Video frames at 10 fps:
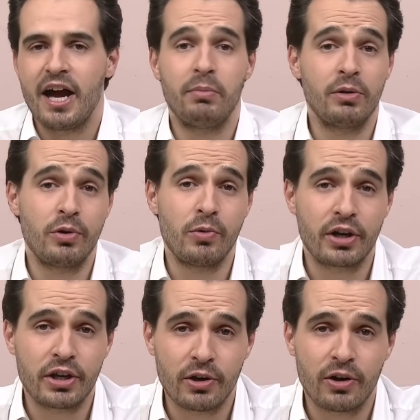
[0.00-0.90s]
but we're
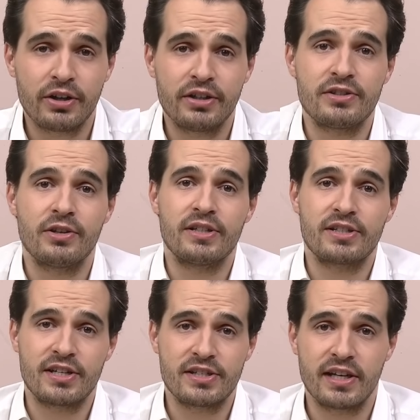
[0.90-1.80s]
working on it. So as
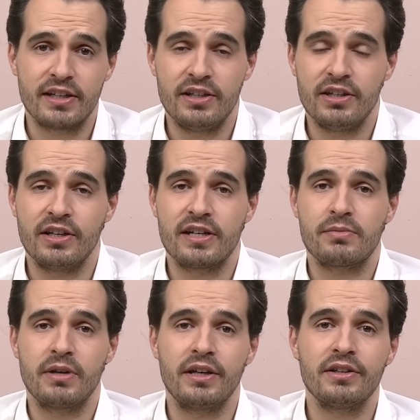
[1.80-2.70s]
I said, the Ask
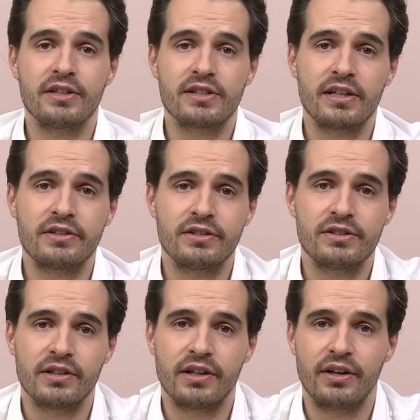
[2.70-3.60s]
Me Anything
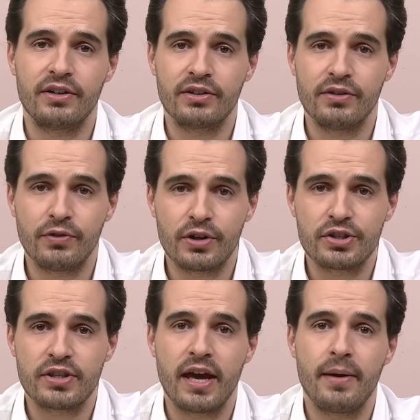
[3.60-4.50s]
sessions are the
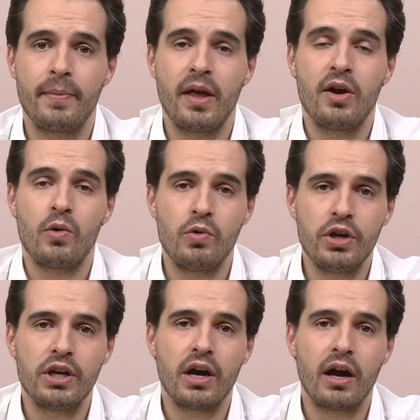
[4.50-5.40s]
first step.
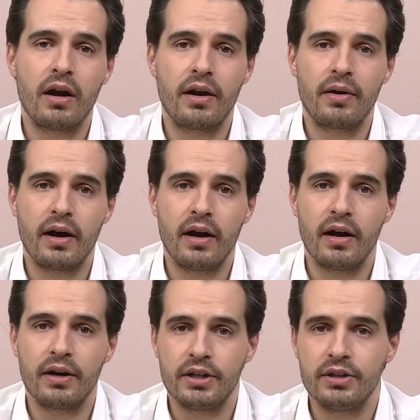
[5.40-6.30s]
We are
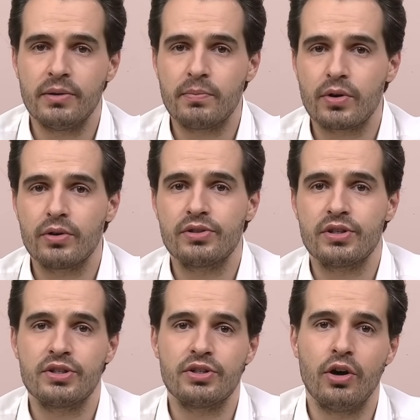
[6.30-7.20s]
in the
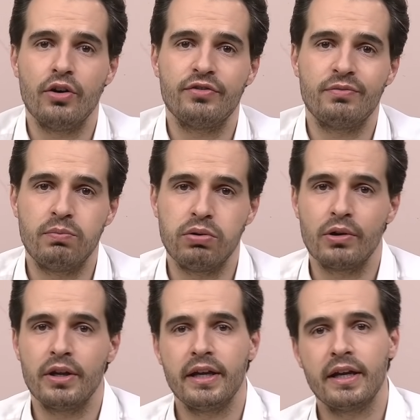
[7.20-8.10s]
process of
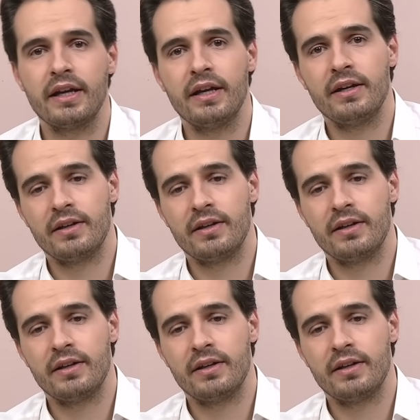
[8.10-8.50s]
putting